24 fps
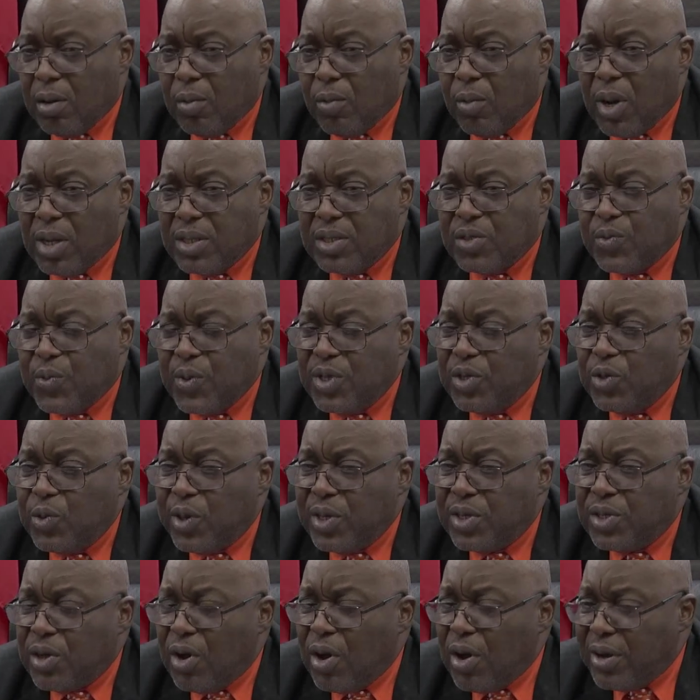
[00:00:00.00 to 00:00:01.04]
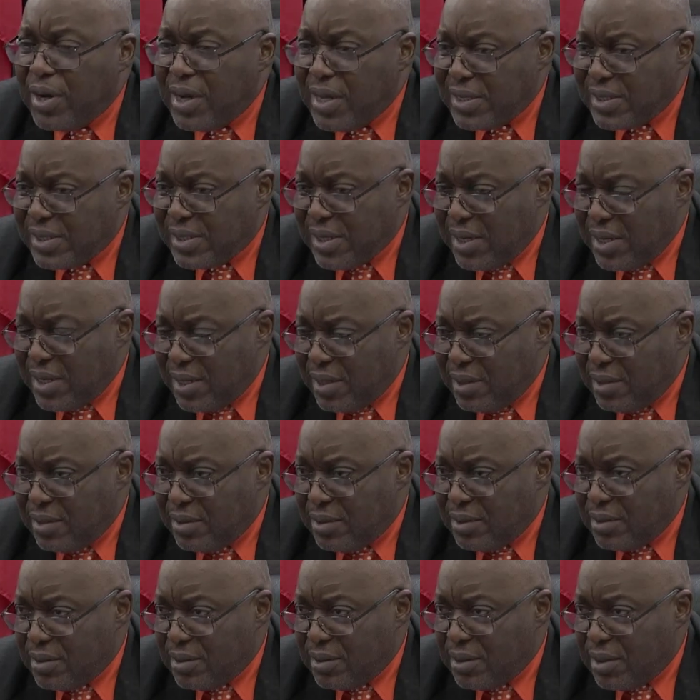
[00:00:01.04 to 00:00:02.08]
Once we do it honestly,
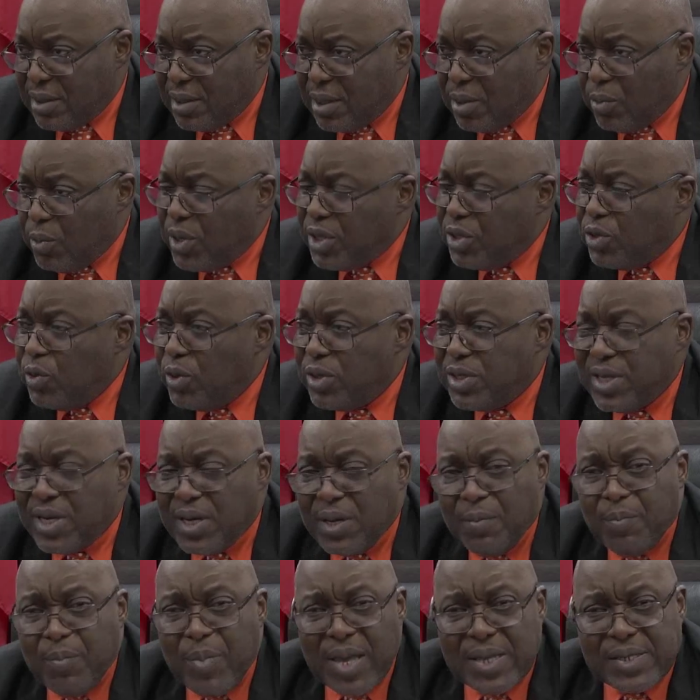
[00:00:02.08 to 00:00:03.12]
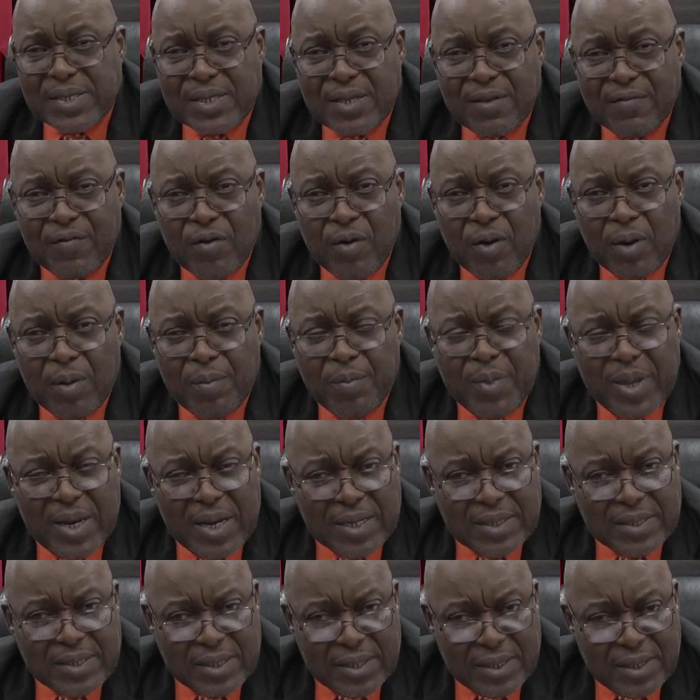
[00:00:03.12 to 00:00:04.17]
we do it to the best of our
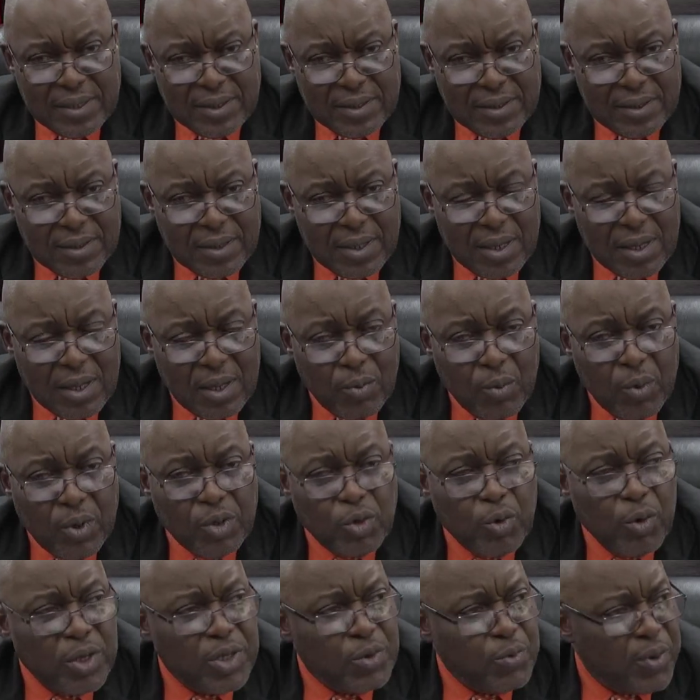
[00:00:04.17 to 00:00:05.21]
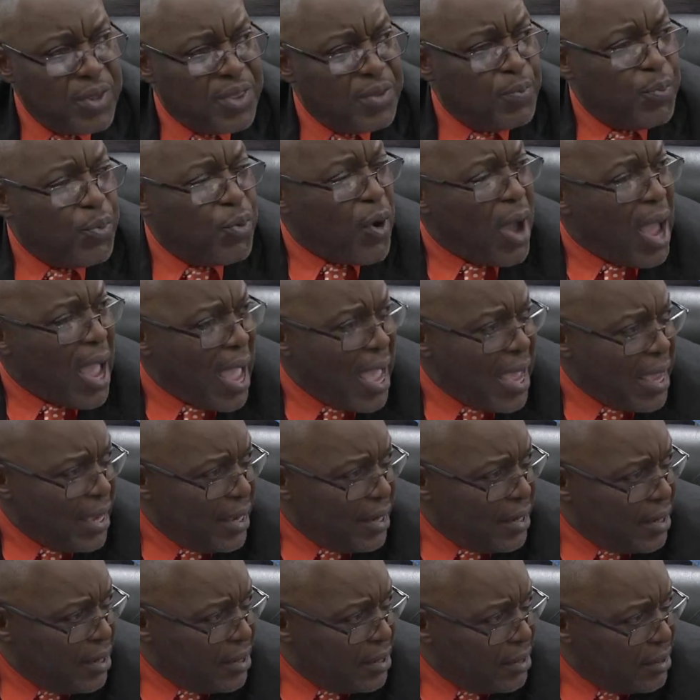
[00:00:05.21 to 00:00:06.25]
ability, we do it with
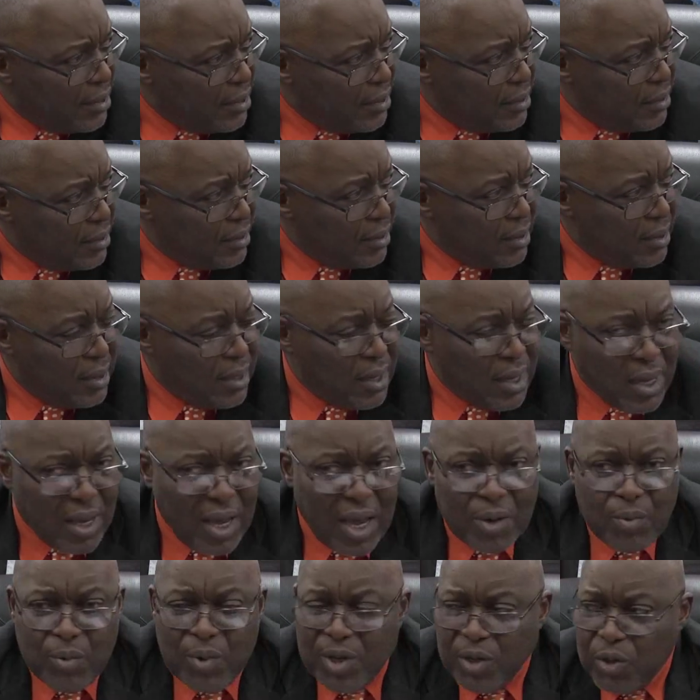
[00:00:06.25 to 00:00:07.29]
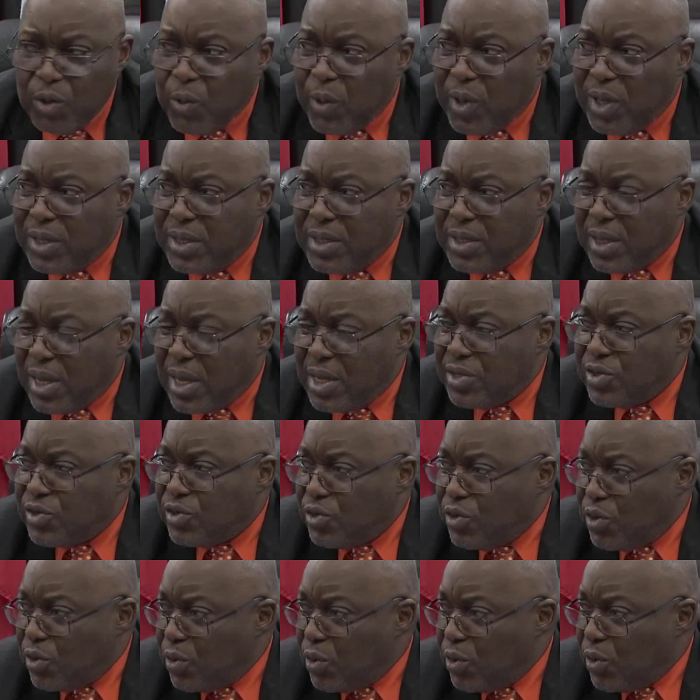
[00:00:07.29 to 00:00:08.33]
pride, and we do it as
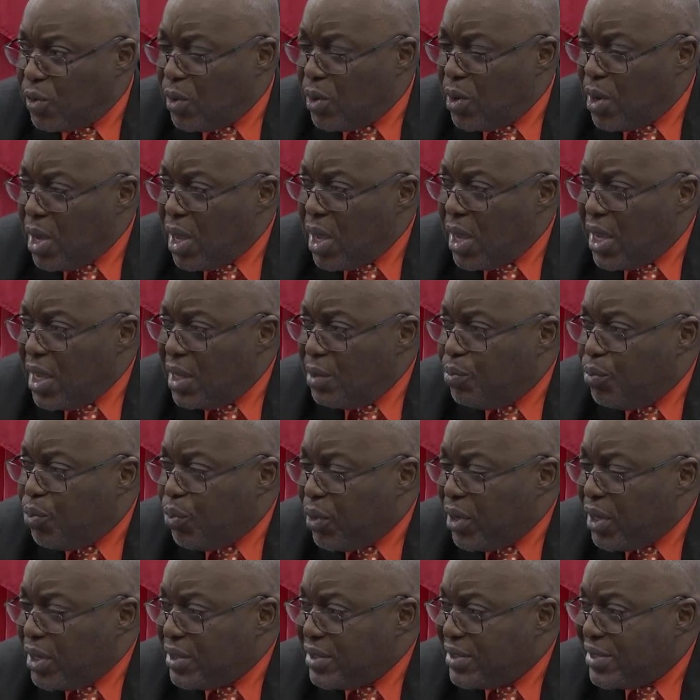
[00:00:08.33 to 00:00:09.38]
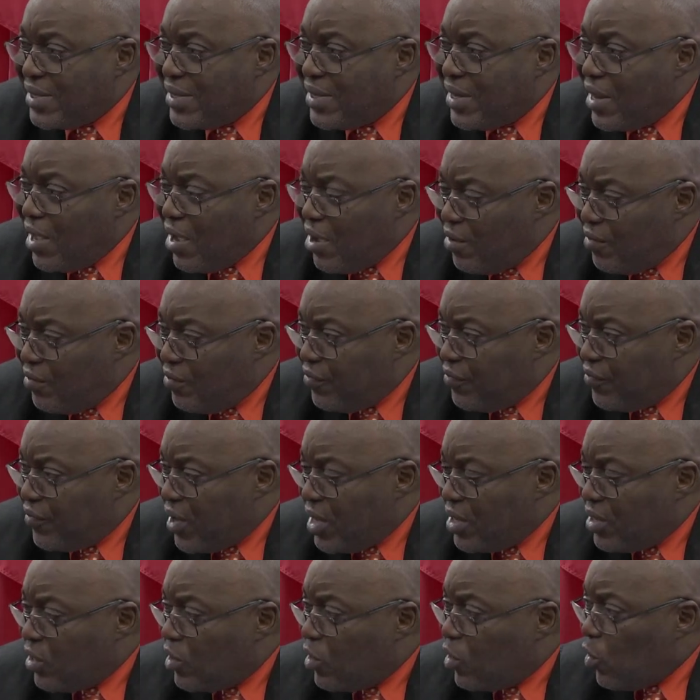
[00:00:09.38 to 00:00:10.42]
though it brings love
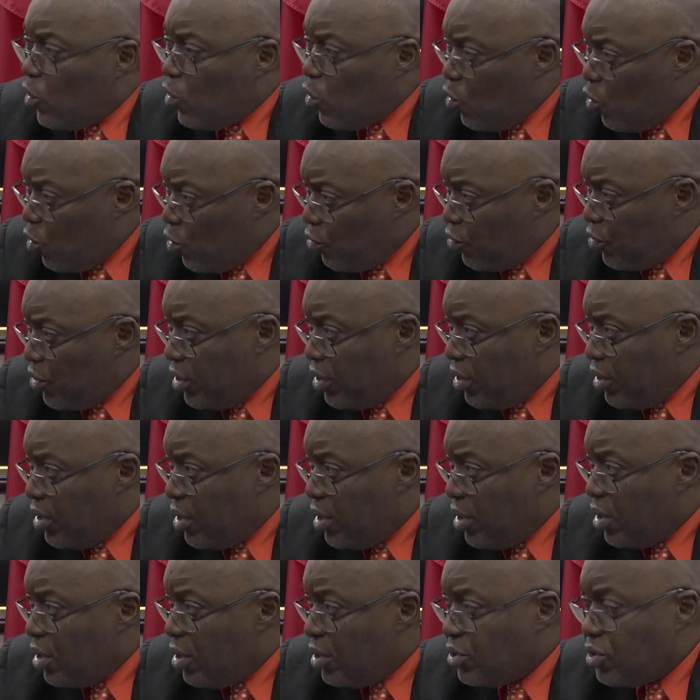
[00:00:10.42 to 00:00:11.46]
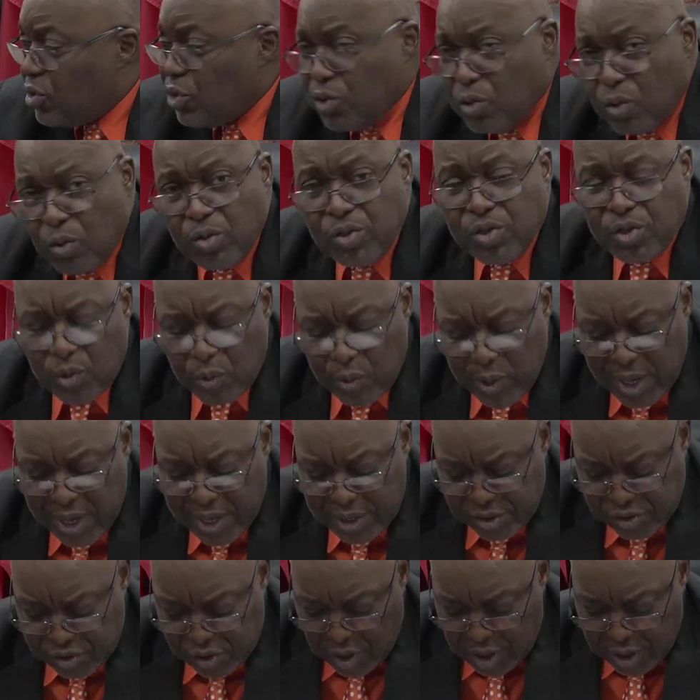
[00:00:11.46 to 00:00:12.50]
and glory to those who will
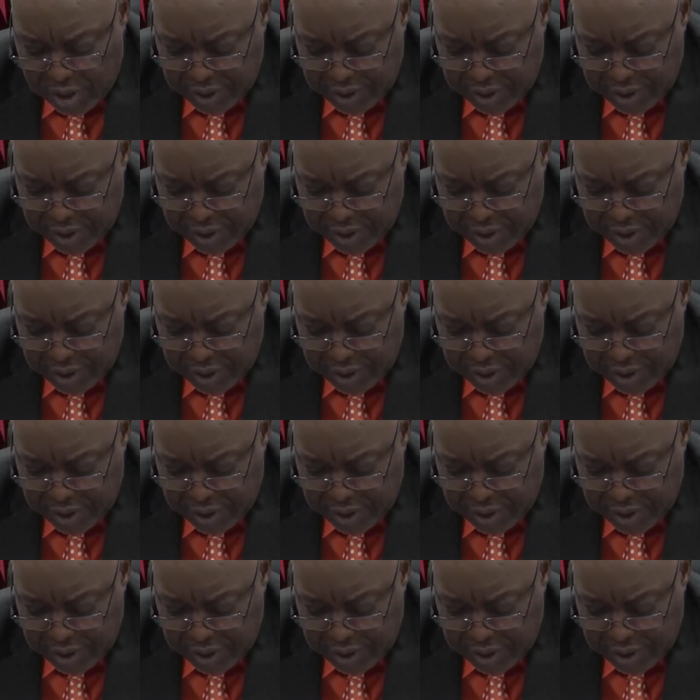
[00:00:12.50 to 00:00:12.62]
enjoy